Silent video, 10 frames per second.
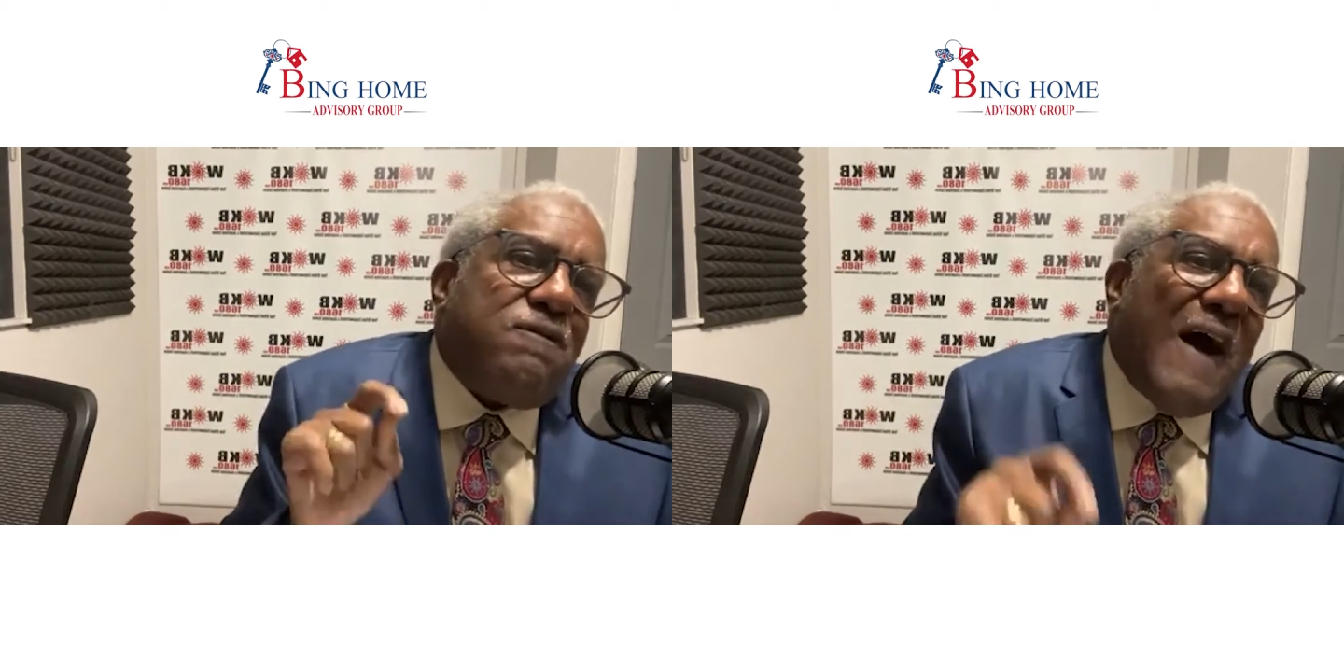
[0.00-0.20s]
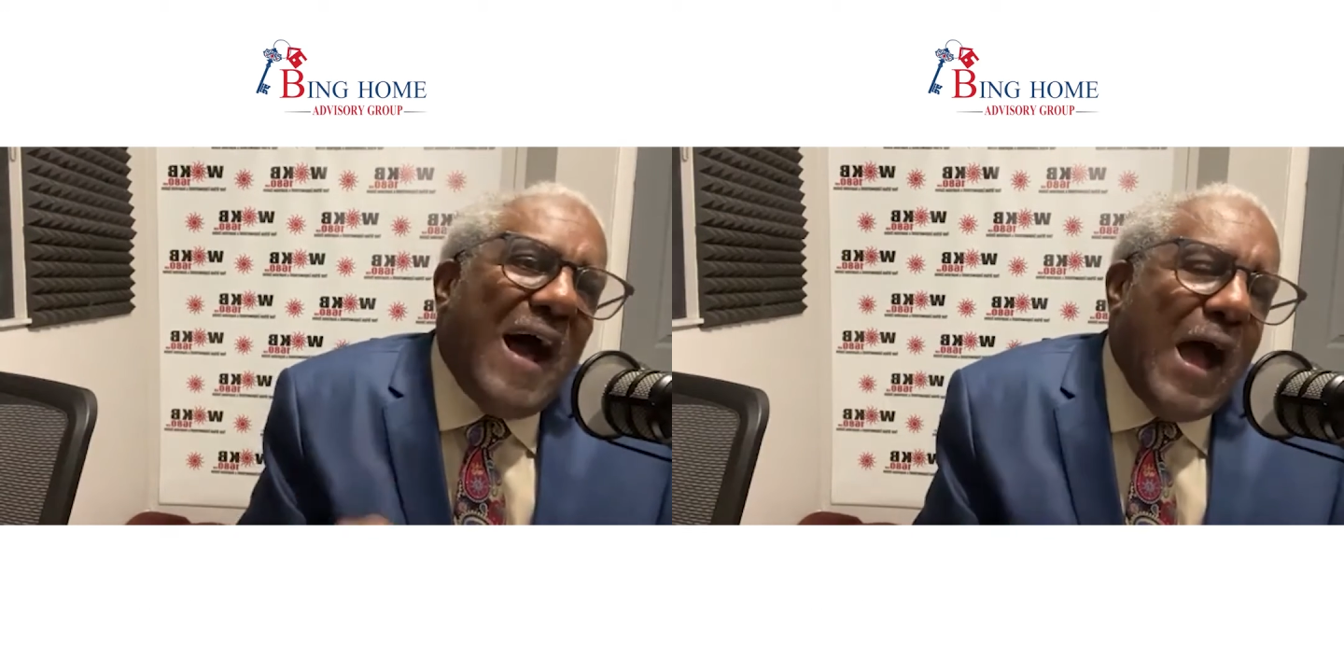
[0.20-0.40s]

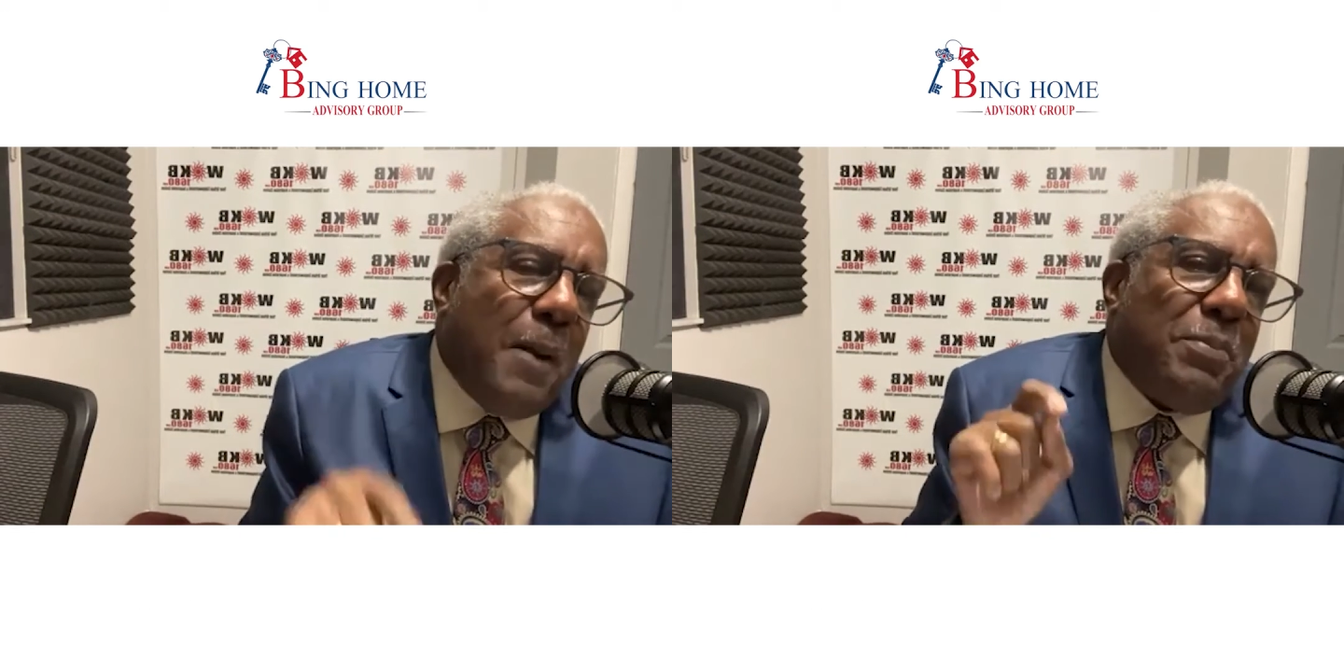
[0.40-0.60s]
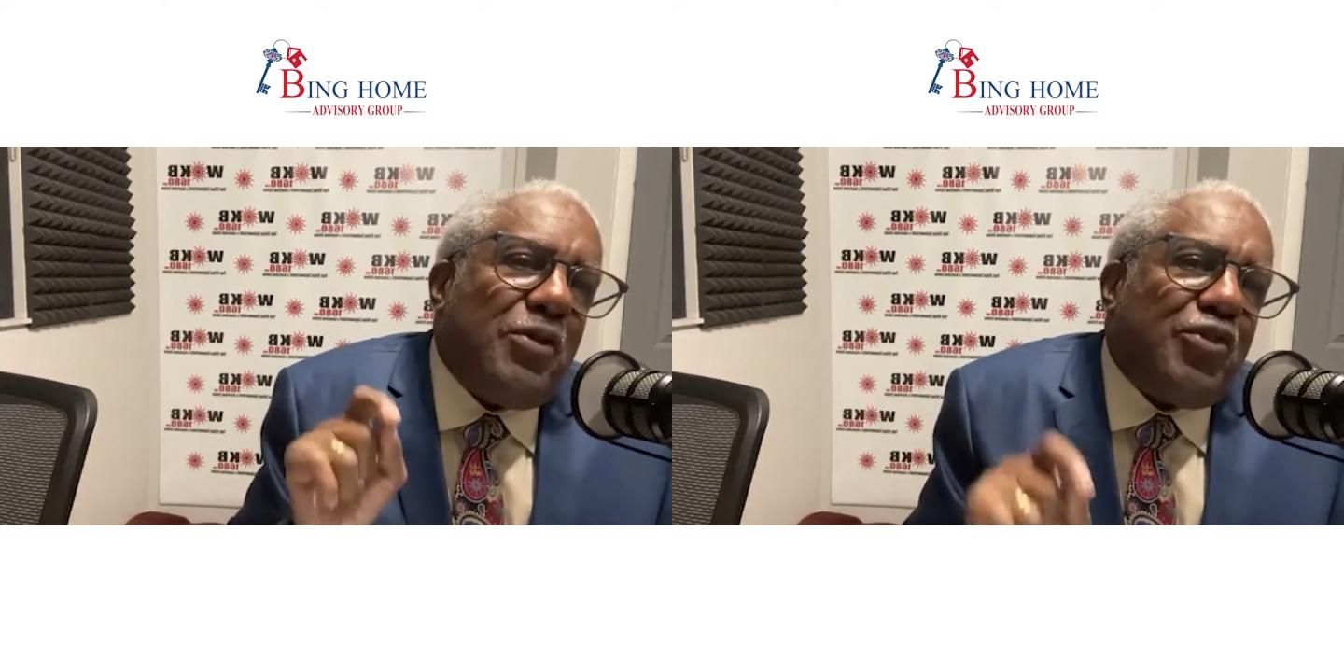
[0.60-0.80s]

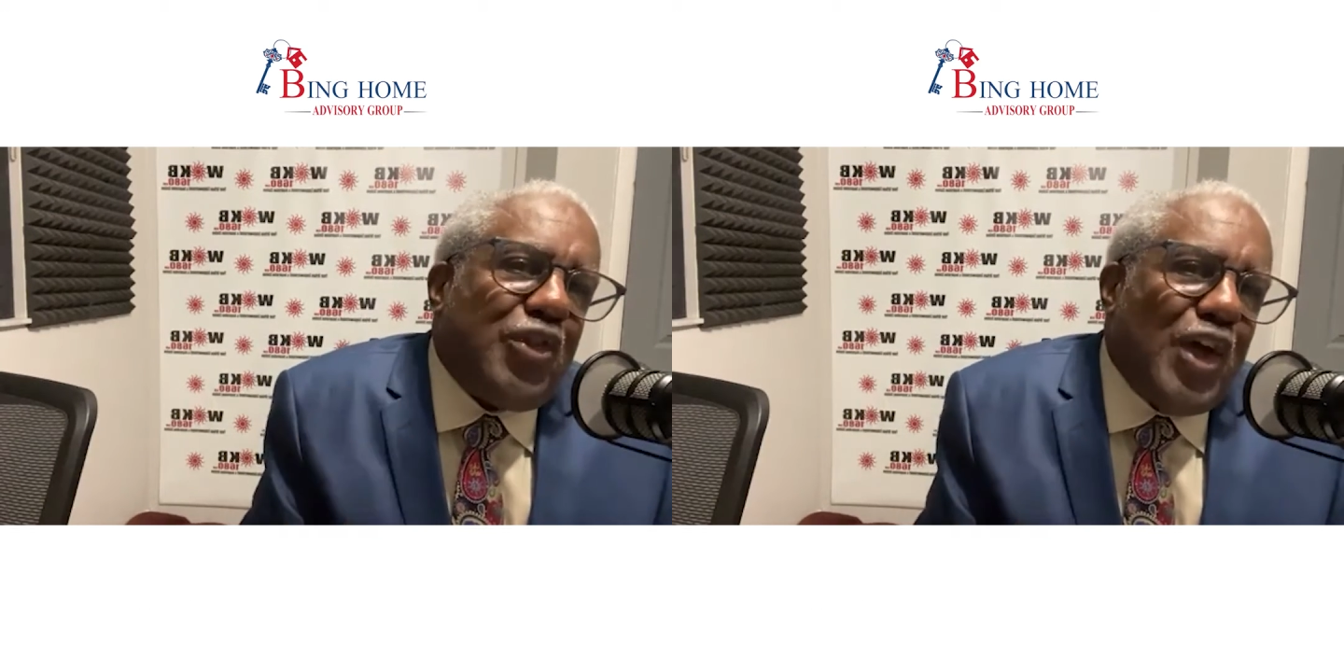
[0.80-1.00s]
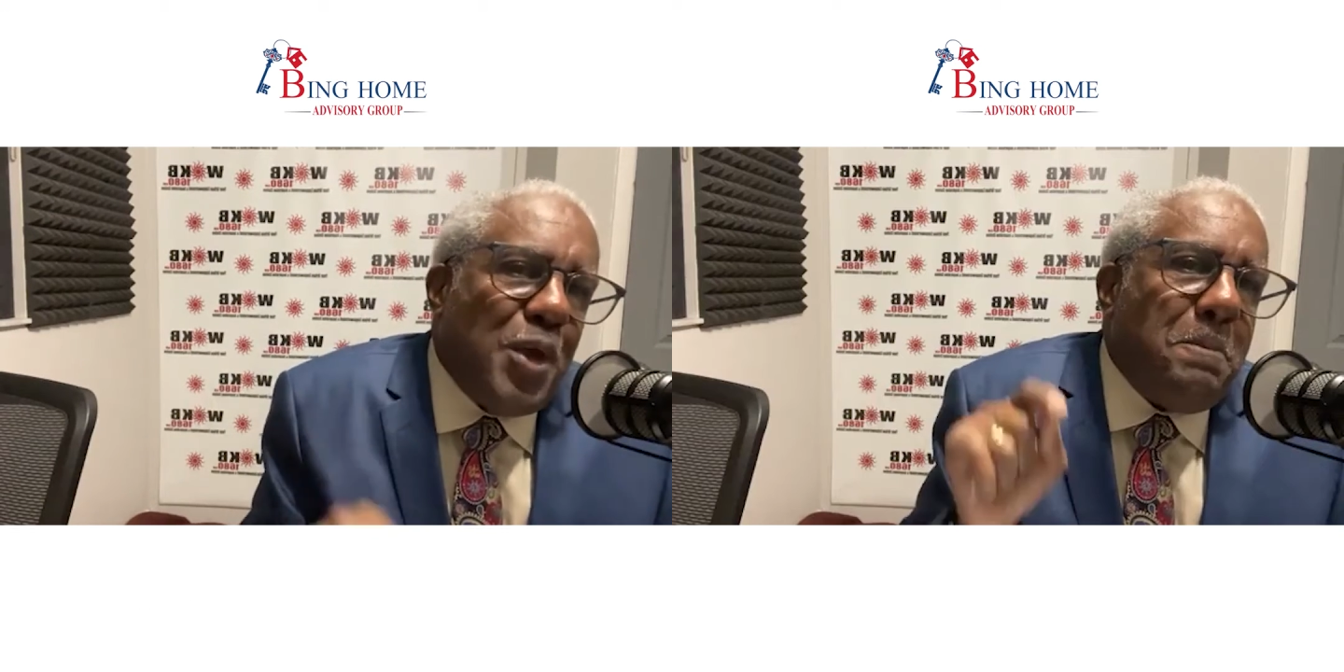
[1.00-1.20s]

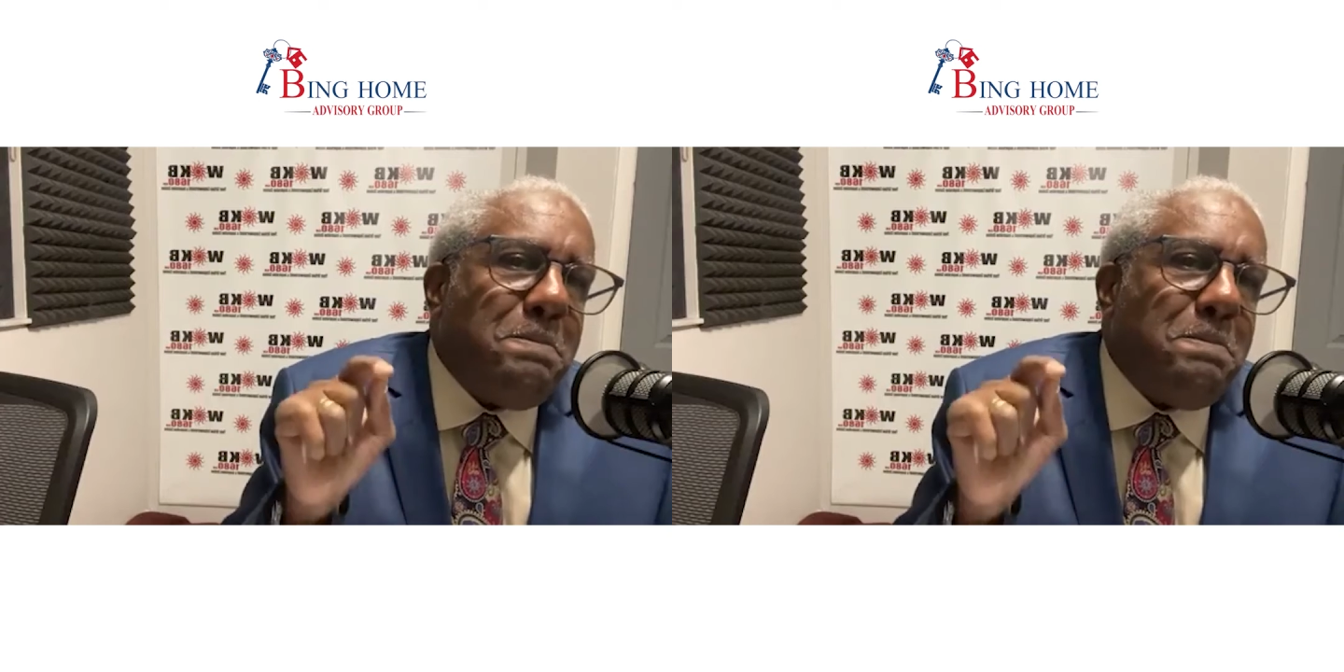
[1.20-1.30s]
5%